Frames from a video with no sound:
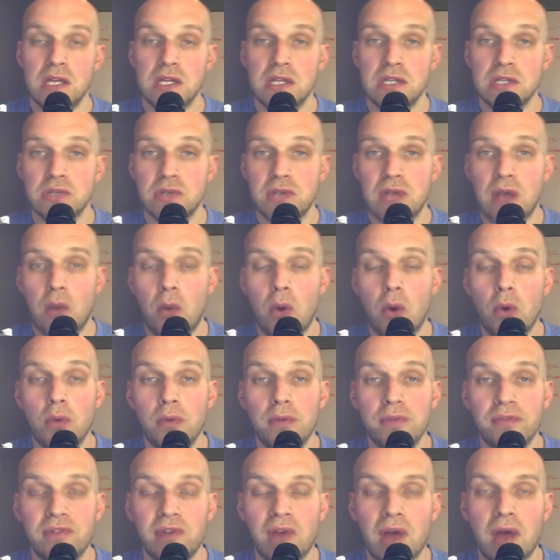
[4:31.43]
So now what
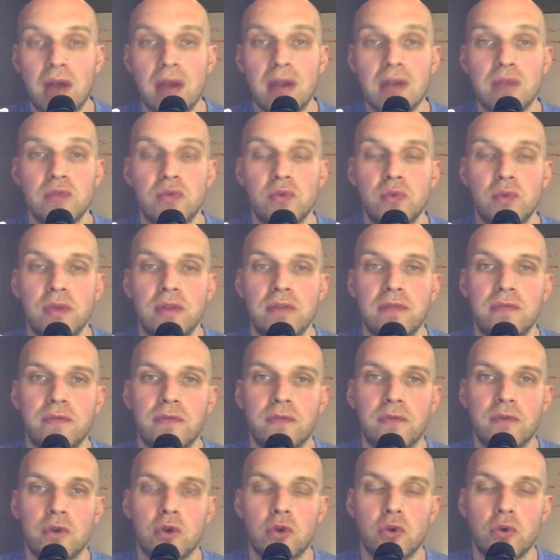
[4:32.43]
we've done is
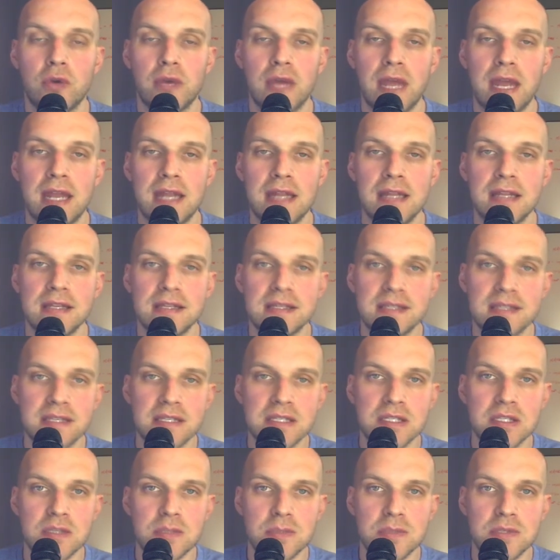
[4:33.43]
we've created a
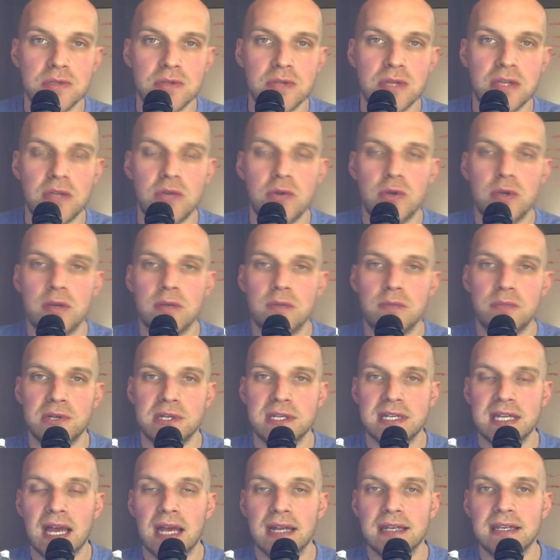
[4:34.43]
system so that you can
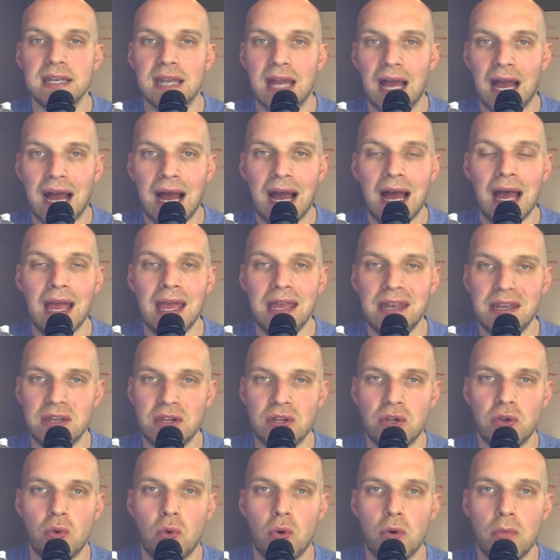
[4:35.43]
protect and hide
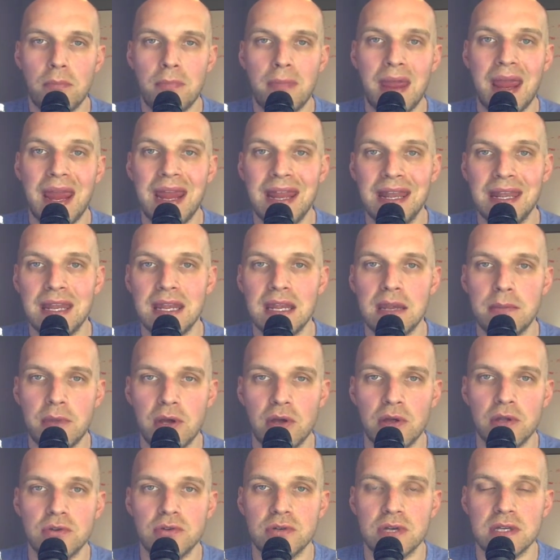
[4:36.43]
your main
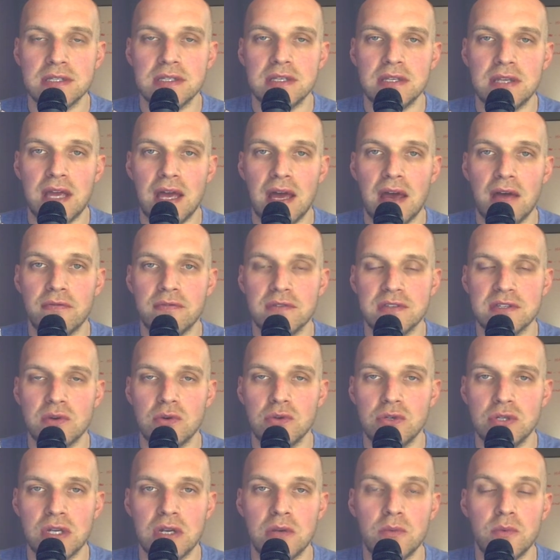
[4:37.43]
email address that you have
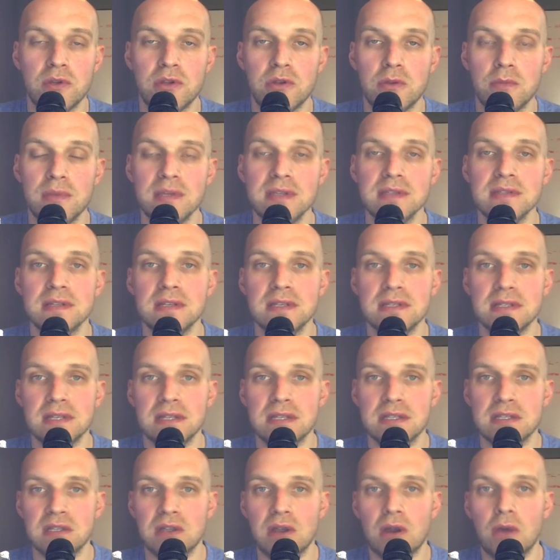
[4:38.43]
associated with your business
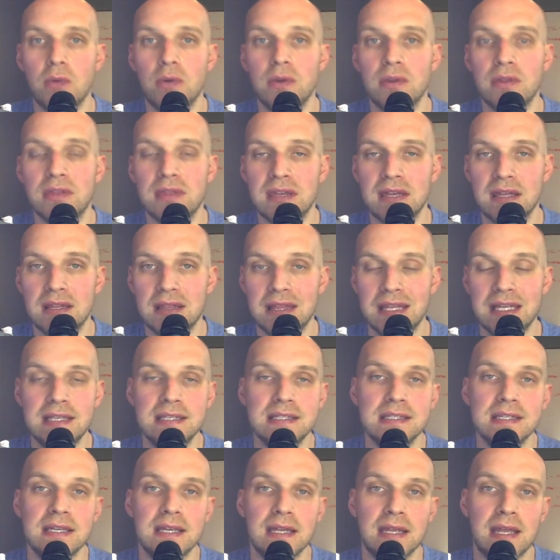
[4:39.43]
and start with the
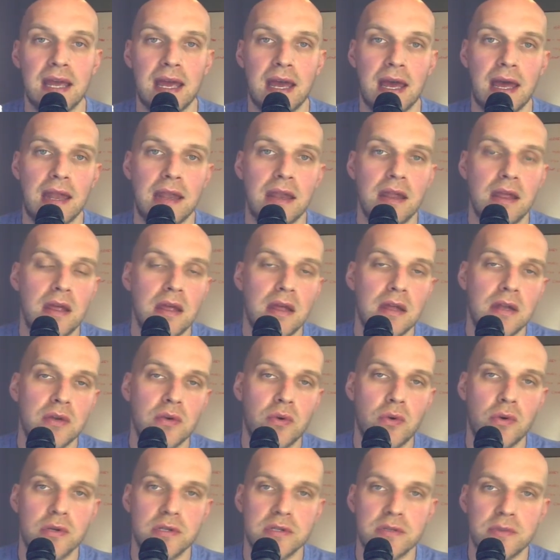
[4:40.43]
leasing at
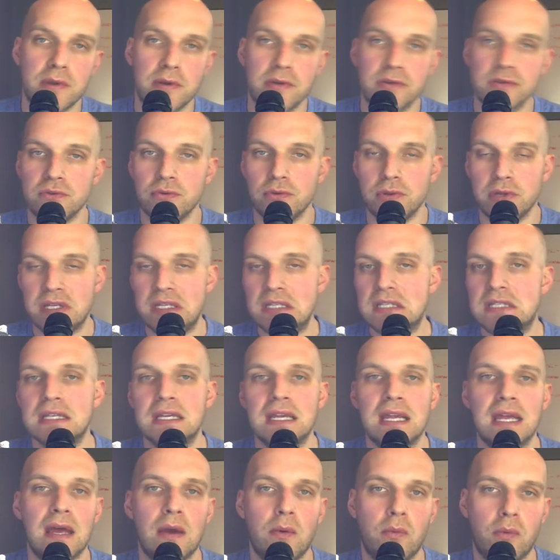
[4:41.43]
Tortoise Rentals or
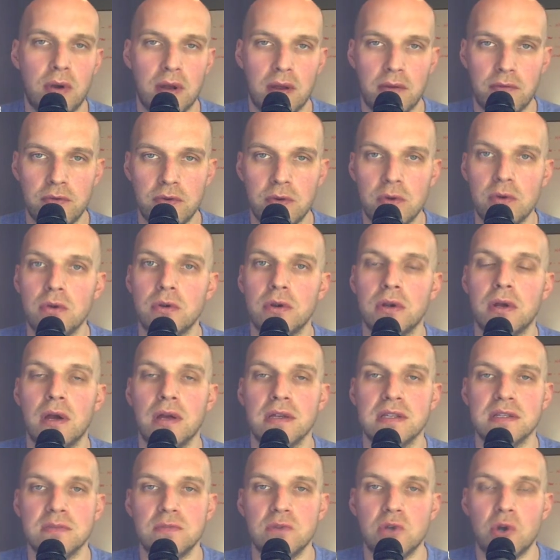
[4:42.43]
leasing at whatever your
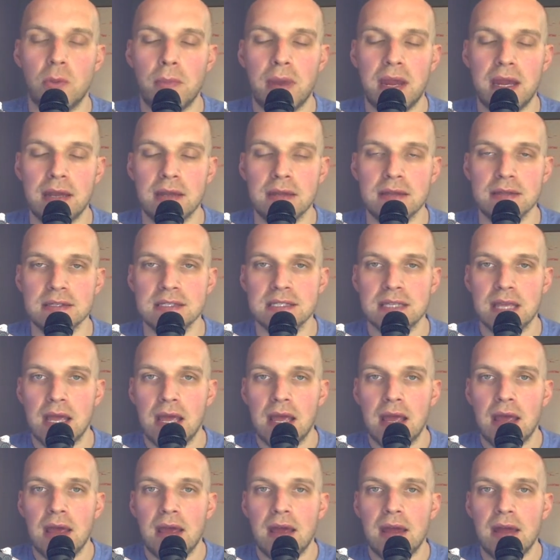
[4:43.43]
custom domain is.
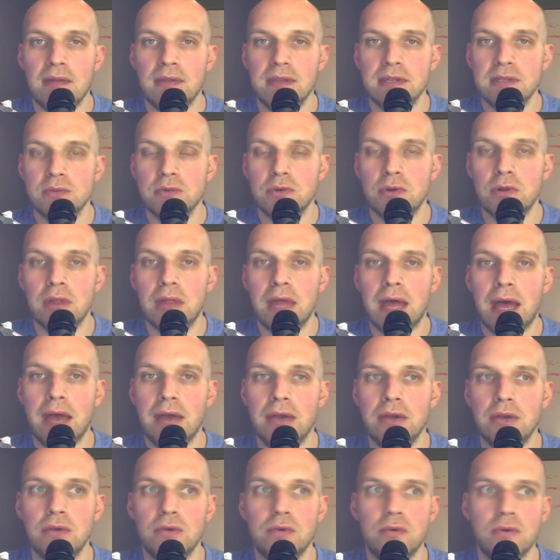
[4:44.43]
And this will allow
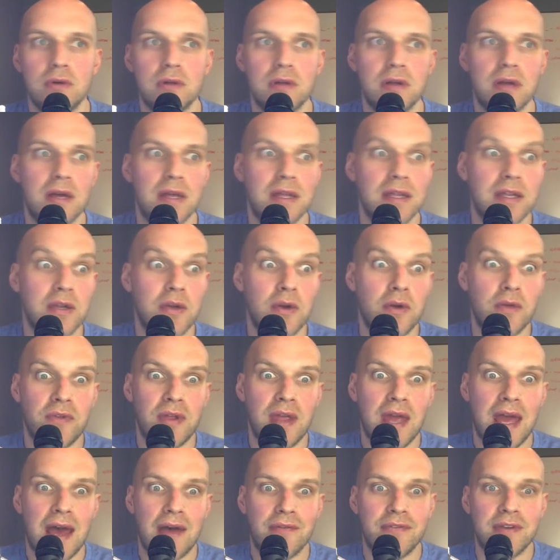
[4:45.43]
you, uh, you know, if
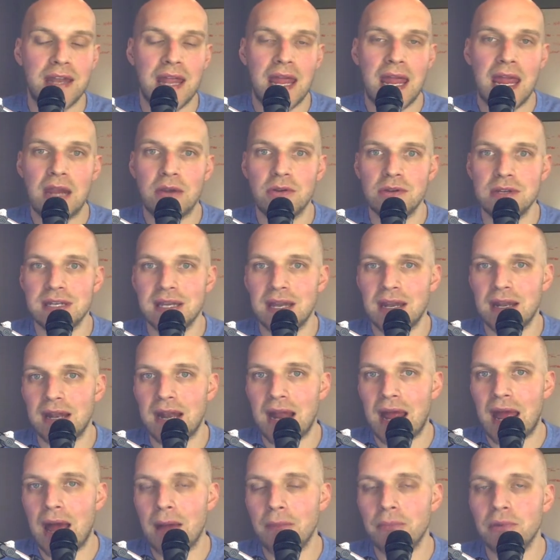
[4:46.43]
you have an angry tenant
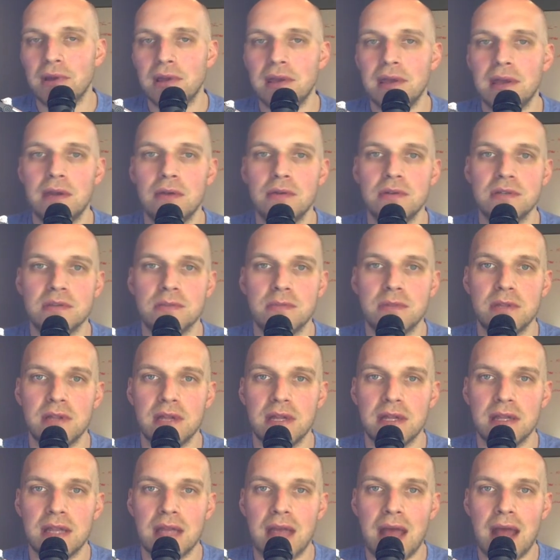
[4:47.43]
applicant or somebody
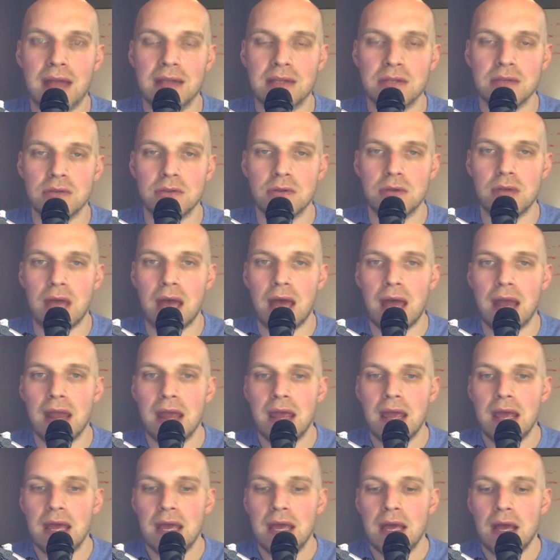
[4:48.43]
like that, so they're not
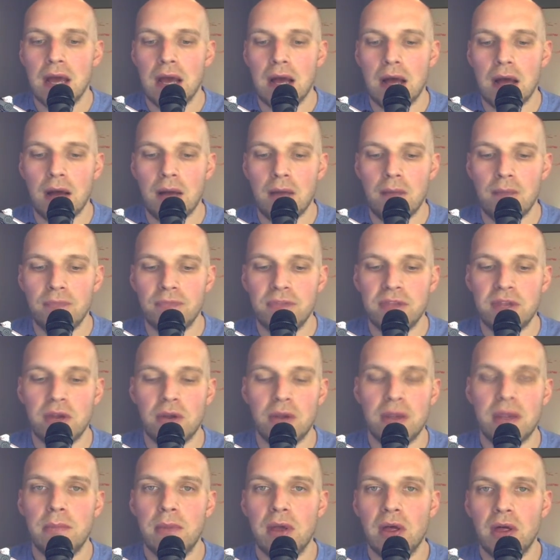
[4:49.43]
um, you
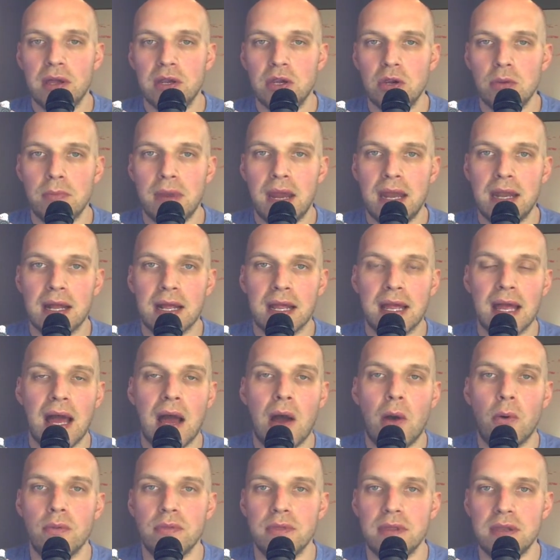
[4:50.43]
know, emailing your main
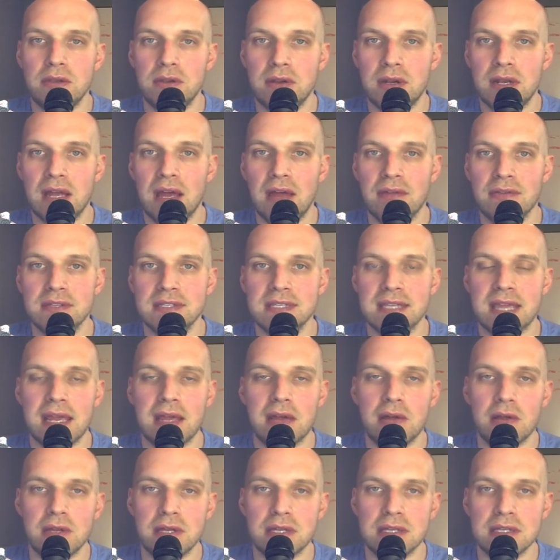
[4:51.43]
account, and then you can have this
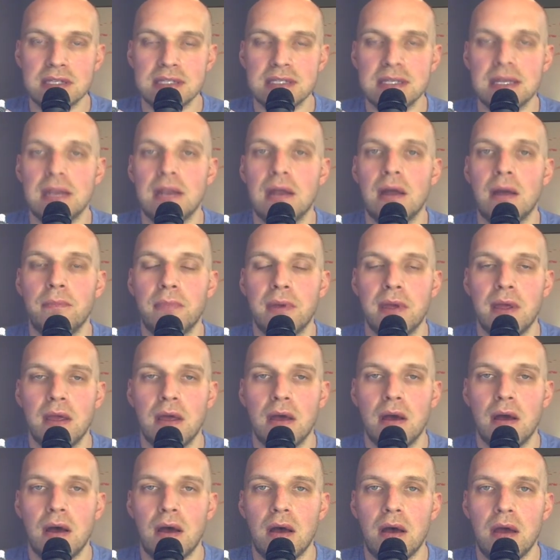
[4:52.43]
alias set up
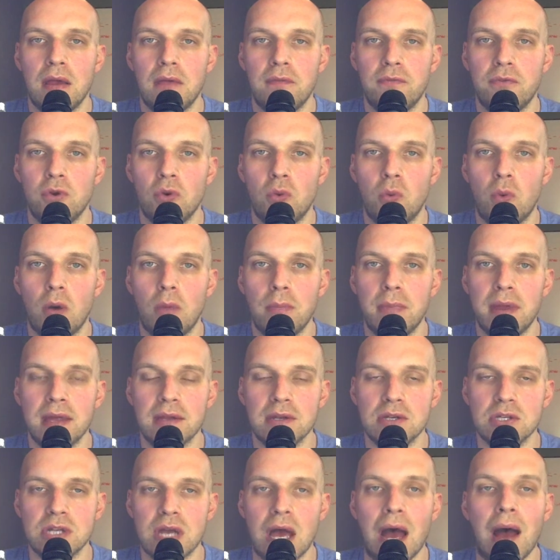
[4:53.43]
uh, if you're a
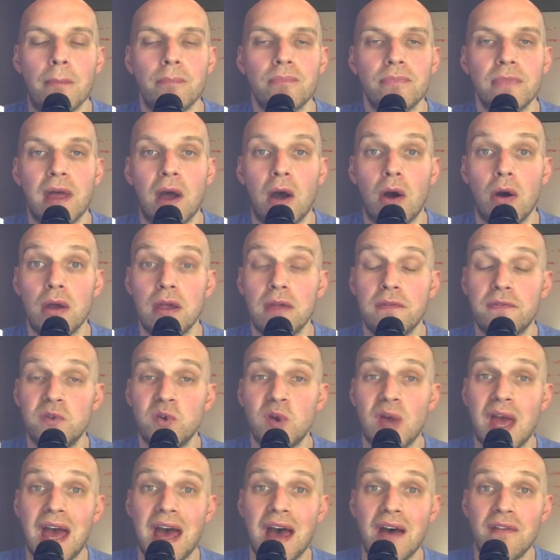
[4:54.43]
one-man shop. Now, if
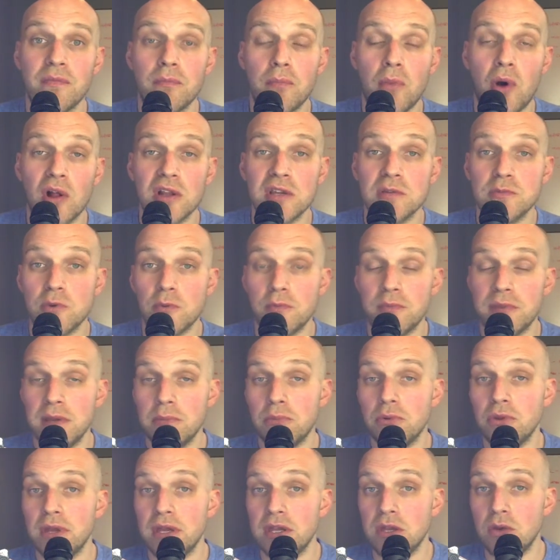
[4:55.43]
you have multiple
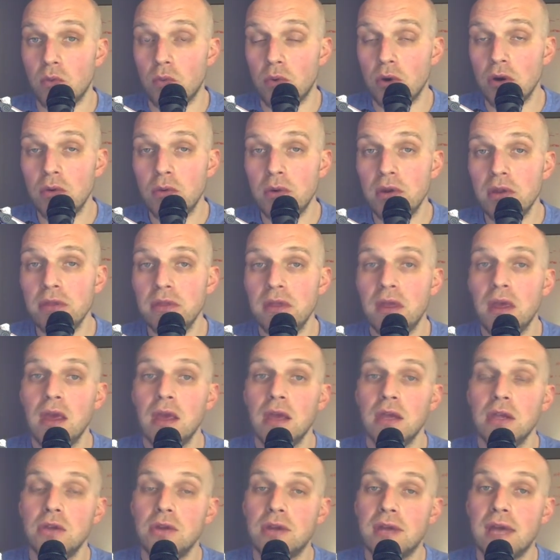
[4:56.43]
people that you work with,
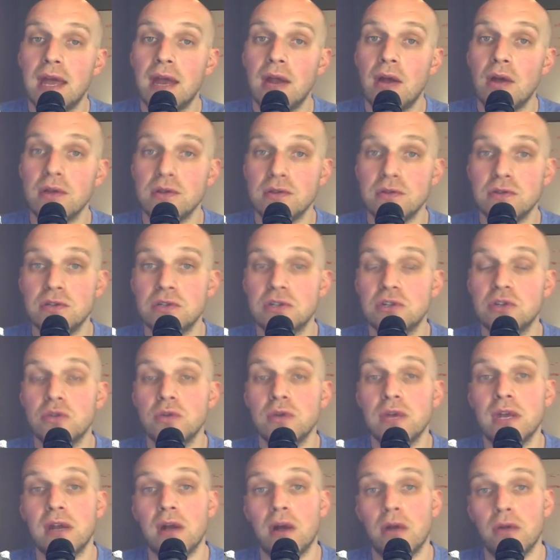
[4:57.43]
you can also just
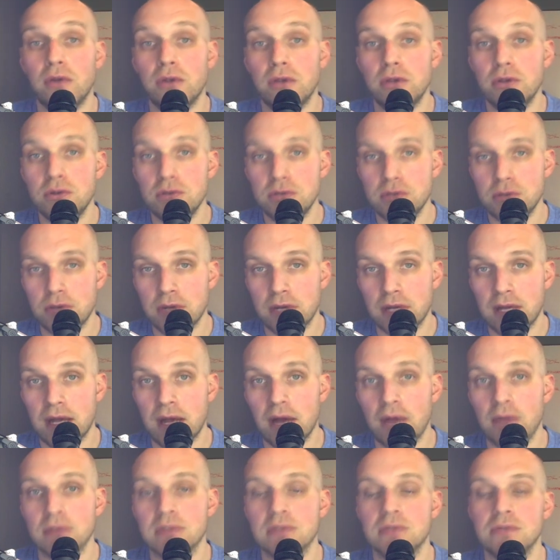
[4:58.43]
create other user
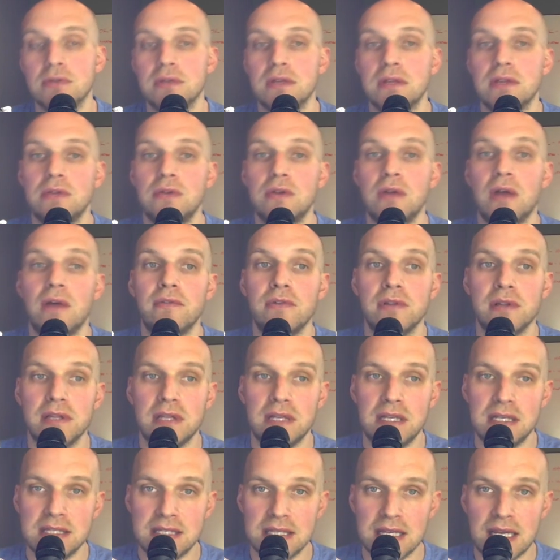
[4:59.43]
accounts. So then you'd have a
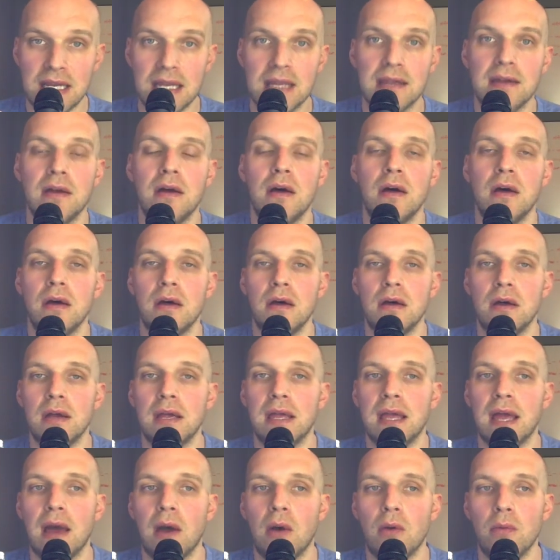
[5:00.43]
leasing uh,
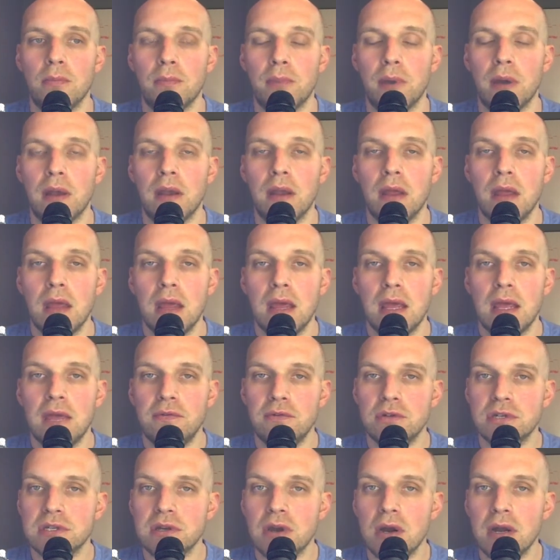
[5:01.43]
account. But if
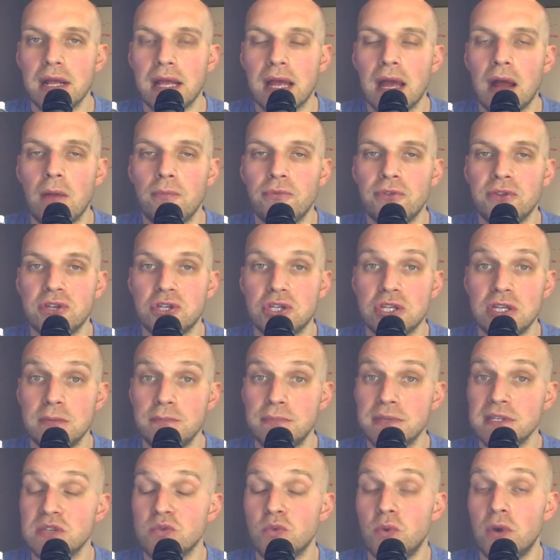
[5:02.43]
you're starting out, the
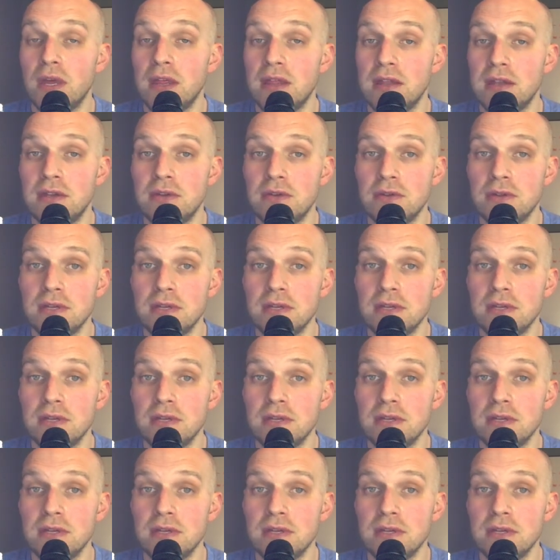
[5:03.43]
cheapest way to do